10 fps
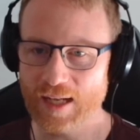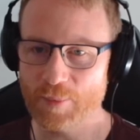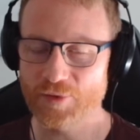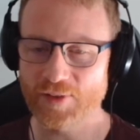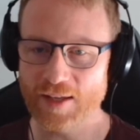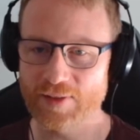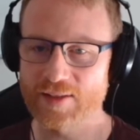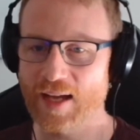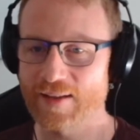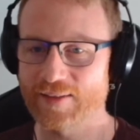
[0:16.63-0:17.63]
I'm Stephen
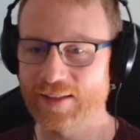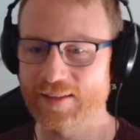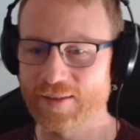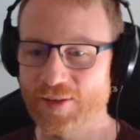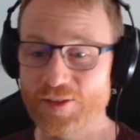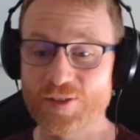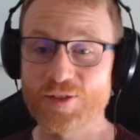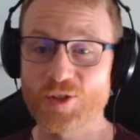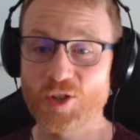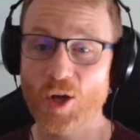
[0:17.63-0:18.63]
Townsend, and this is
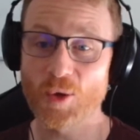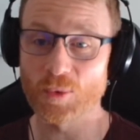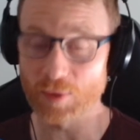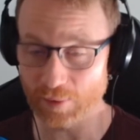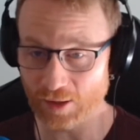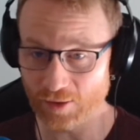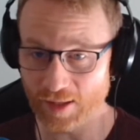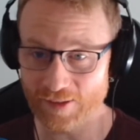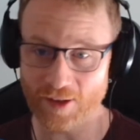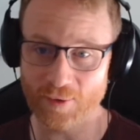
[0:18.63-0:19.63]
the show where we learn
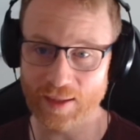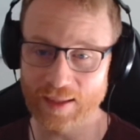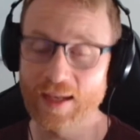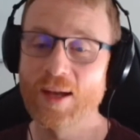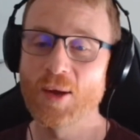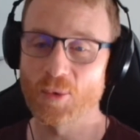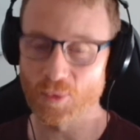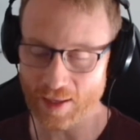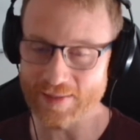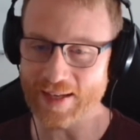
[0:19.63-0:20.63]
SRE
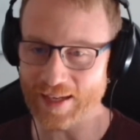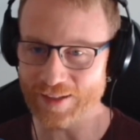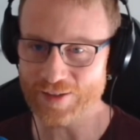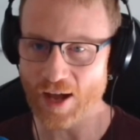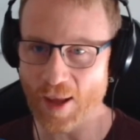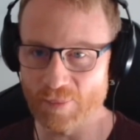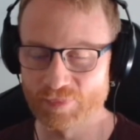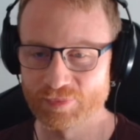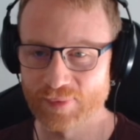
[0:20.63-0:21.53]
one day at a time.